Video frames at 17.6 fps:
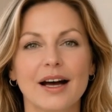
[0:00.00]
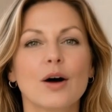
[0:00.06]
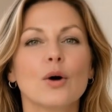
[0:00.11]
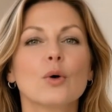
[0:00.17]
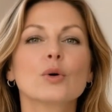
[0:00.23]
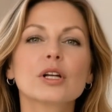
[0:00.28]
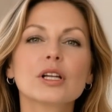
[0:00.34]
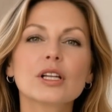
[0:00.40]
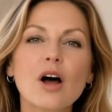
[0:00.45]

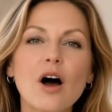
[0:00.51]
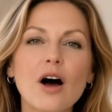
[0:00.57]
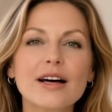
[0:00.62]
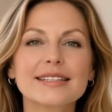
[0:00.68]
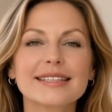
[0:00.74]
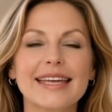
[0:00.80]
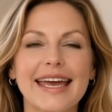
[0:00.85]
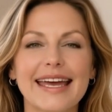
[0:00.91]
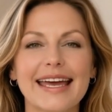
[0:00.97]
or a
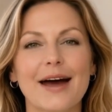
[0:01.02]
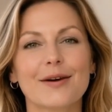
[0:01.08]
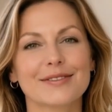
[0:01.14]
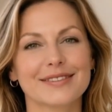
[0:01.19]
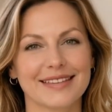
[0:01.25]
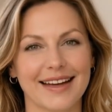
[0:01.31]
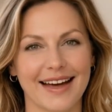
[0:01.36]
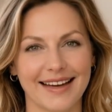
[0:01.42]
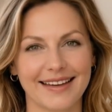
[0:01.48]
long day
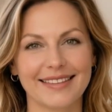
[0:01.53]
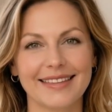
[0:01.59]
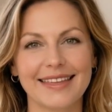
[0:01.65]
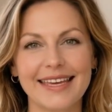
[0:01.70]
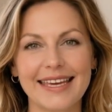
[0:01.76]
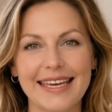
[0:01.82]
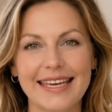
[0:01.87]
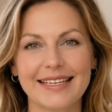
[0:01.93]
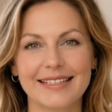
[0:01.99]
outside in the
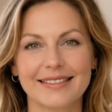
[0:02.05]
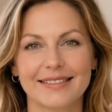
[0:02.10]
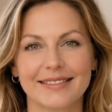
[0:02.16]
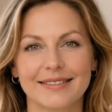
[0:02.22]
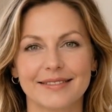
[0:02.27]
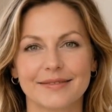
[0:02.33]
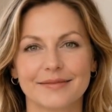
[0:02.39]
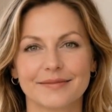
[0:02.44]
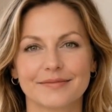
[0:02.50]
heat.
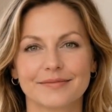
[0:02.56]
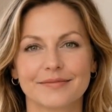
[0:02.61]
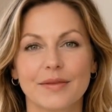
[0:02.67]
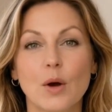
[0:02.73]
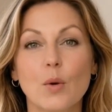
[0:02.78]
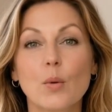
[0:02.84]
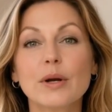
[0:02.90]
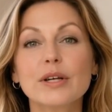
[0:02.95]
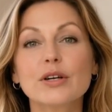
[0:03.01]

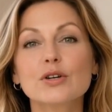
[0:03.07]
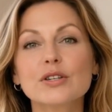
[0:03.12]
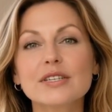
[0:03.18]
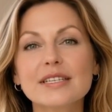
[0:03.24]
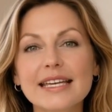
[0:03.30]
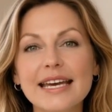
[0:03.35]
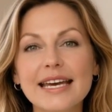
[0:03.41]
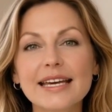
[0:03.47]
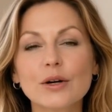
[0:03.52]
When your
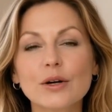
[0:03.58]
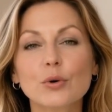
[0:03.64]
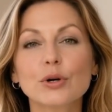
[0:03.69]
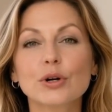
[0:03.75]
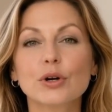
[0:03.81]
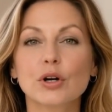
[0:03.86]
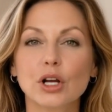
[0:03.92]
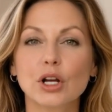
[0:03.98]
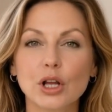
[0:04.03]
skin or
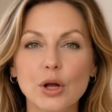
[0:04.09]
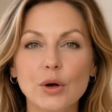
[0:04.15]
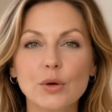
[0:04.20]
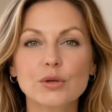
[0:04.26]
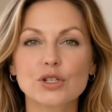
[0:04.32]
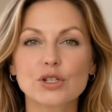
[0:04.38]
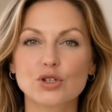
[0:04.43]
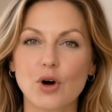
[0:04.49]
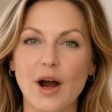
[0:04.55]
your
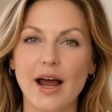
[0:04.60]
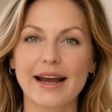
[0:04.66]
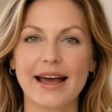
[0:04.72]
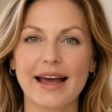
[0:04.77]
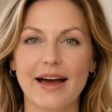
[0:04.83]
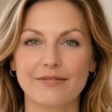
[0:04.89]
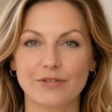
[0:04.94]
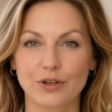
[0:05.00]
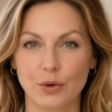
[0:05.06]
clothes dried
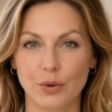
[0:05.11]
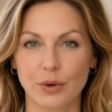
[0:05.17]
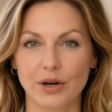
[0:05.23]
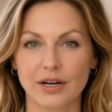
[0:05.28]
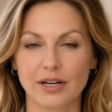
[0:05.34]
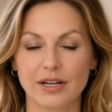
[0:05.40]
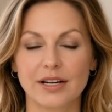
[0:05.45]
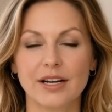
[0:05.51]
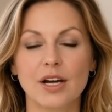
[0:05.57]

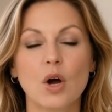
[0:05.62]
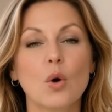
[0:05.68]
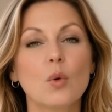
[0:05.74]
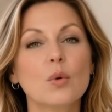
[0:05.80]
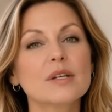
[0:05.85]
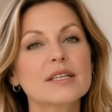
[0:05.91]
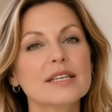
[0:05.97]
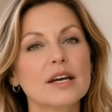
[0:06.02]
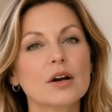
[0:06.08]
afterward,
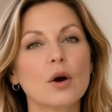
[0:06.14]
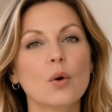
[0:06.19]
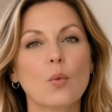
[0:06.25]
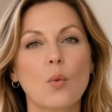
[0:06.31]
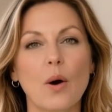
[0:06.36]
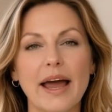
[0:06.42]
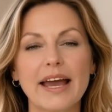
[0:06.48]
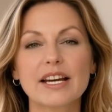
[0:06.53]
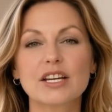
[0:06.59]
was there a
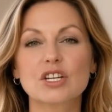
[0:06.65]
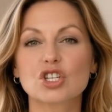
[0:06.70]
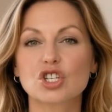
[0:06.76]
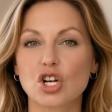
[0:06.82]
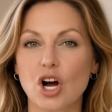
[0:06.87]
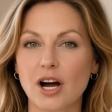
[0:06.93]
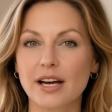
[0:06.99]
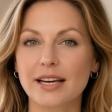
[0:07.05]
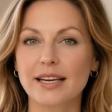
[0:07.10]
white,
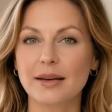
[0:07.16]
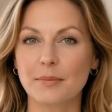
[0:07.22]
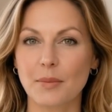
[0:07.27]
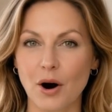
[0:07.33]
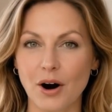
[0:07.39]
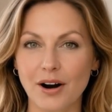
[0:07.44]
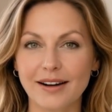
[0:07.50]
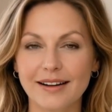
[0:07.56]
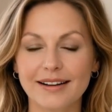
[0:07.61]
chalky
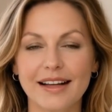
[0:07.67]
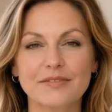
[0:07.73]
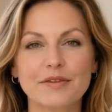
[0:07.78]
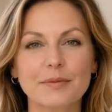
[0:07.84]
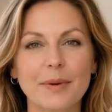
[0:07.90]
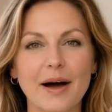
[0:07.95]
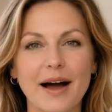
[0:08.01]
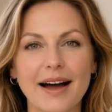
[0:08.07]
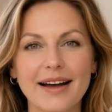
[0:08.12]
mark
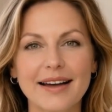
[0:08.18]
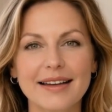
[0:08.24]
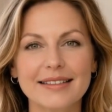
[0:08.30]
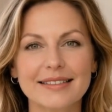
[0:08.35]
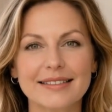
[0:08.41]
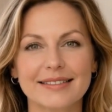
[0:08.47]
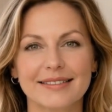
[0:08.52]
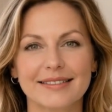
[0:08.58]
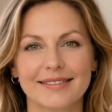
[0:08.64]
left
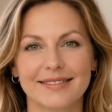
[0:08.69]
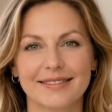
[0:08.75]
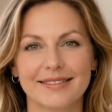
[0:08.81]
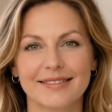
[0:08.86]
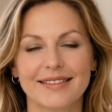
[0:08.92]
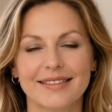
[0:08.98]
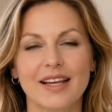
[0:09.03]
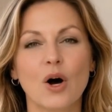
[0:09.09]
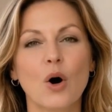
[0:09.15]
behind?
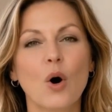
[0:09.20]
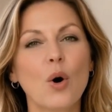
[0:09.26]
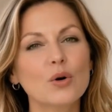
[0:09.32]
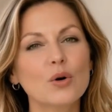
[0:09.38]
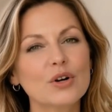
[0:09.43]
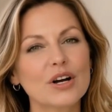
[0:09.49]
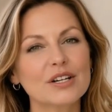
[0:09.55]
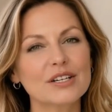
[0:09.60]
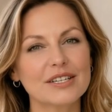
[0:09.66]

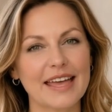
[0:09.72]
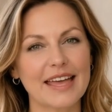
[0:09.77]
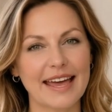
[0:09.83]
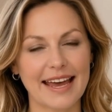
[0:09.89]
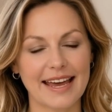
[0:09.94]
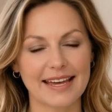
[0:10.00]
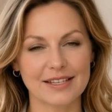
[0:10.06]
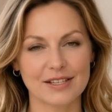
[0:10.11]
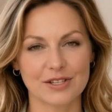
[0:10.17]
Hold on to that
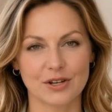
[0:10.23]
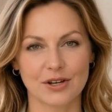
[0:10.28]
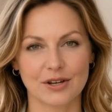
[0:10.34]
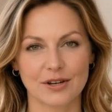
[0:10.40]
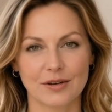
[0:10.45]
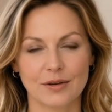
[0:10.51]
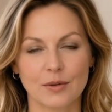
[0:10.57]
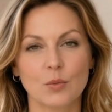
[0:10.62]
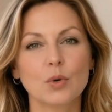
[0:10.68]

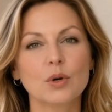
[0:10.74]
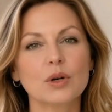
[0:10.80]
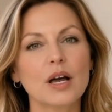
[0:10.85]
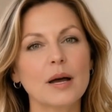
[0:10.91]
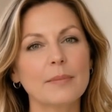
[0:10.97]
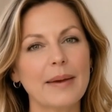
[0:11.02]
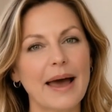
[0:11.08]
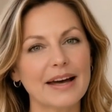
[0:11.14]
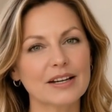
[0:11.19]
answer. We'll
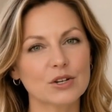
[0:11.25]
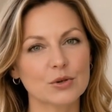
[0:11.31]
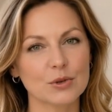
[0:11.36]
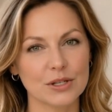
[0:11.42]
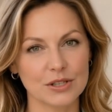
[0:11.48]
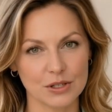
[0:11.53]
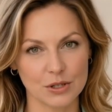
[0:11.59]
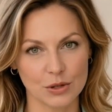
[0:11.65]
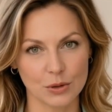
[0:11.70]
come back to
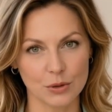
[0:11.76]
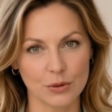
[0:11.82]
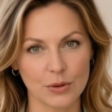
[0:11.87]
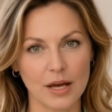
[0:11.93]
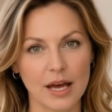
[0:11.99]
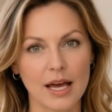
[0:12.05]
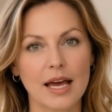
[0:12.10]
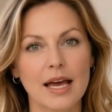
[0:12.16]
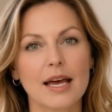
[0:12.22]
it
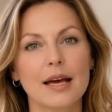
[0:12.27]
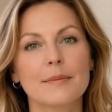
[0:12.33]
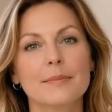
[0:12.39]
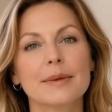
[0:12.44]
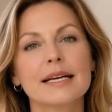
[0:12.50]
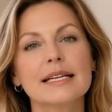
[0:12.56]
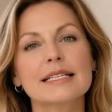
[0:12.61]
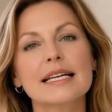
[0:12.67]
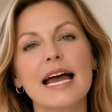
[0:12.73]
soon,
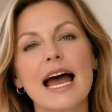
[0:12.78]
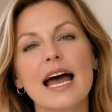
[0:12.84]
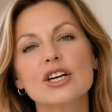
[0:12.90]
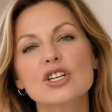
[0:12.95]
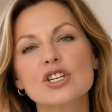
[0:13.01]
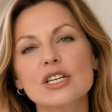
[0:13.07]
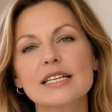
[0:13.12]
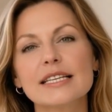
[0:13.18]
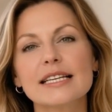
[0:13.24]
because it
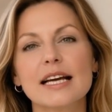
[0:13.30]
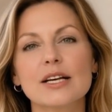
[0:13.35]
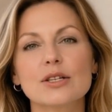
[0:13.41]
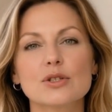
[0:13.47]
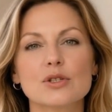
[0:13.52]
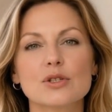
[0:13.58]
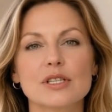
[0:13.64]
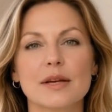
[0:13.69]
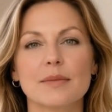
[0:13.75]
actually
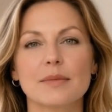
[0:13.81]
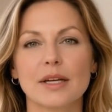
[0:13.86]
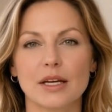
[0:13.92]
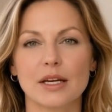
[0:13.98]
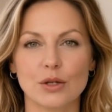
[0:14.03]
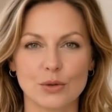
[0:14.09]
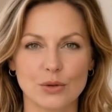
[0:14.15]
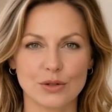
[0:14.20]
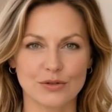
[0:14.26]
tells you
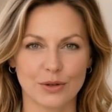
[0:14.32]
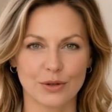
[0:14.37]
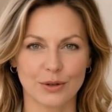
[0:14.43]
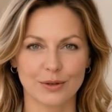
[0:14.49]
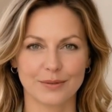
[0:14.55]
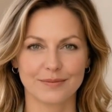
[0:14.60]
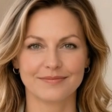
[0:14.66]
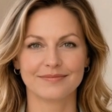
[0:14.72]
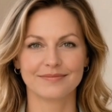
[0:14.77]
something
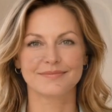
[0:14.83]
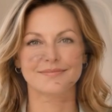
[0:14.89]
useful.